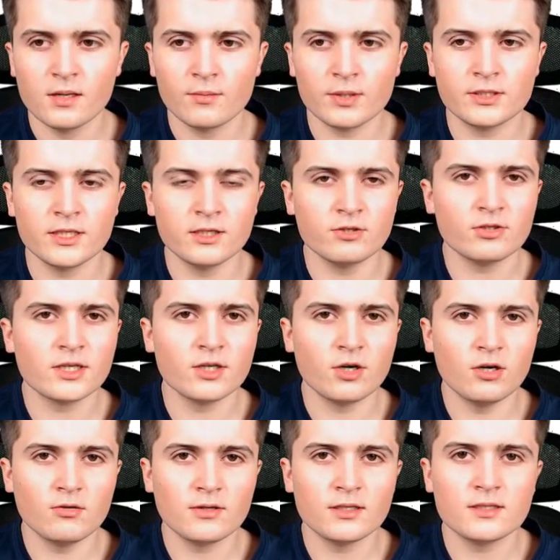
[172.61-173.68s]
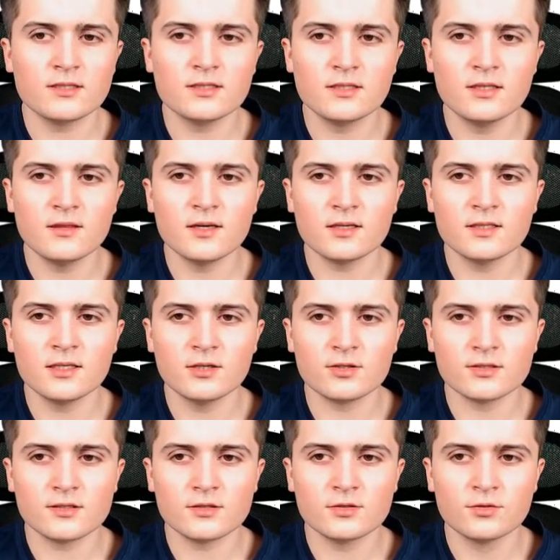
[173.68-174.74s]
But here you can already see that here
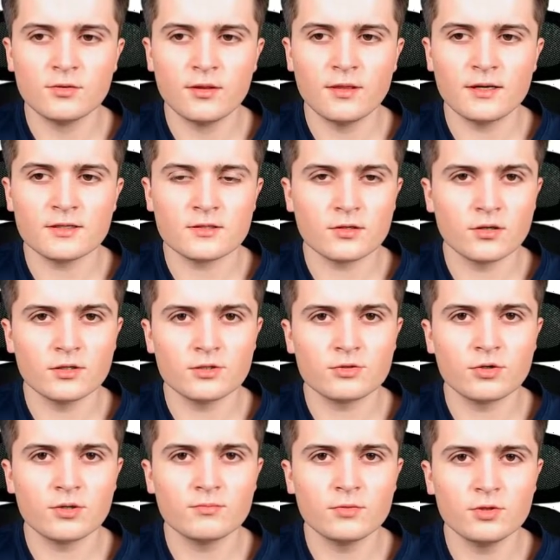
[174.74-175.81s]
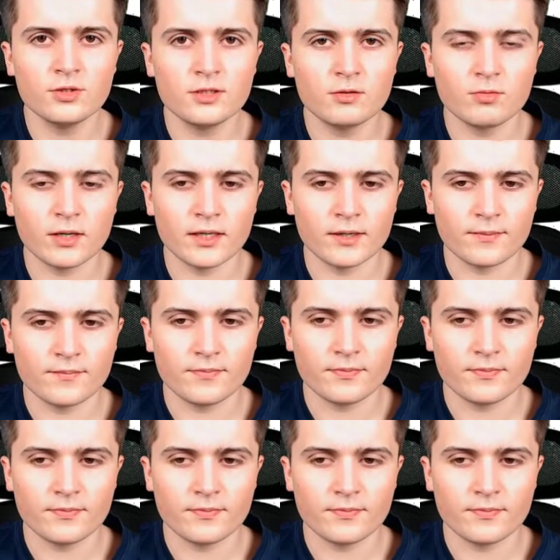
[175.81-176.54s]
is a tool that is called draw multiwire.